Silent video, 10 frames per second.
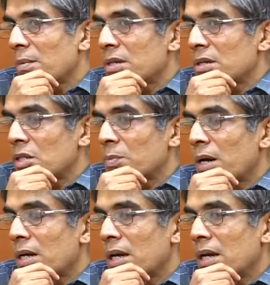up a research
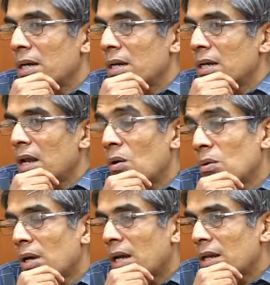park, and
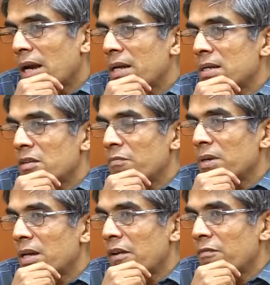now other IITs
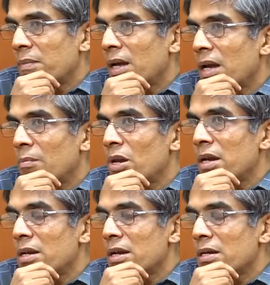have begun
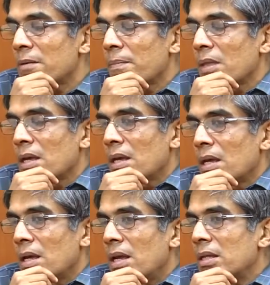emulating it.
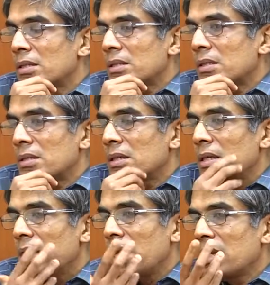
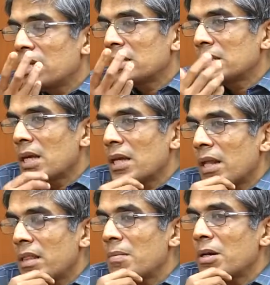It is
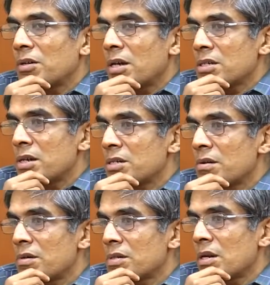nothing but
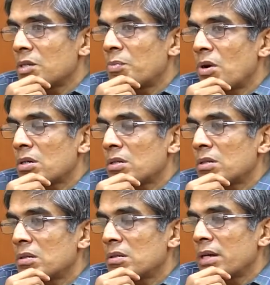translational research brought
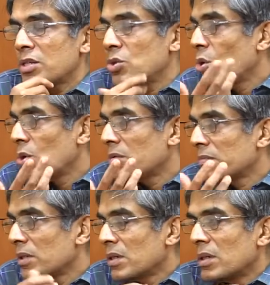next door.
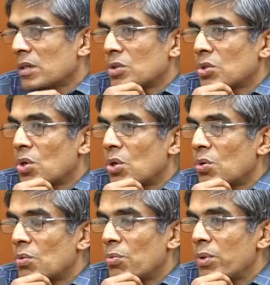
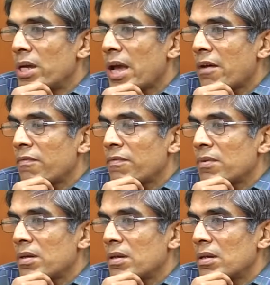So we have
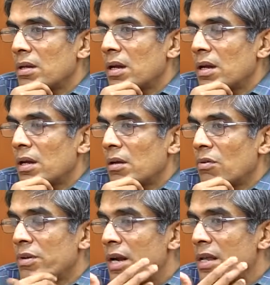
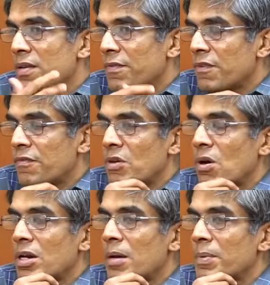already 50
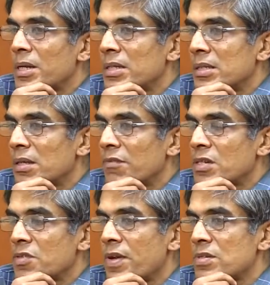odd companies in the
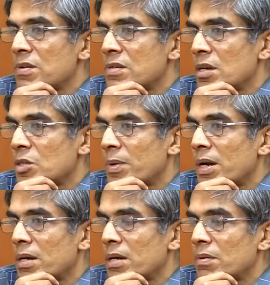first phase of the research
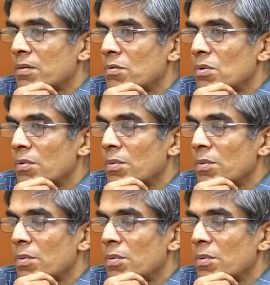park who are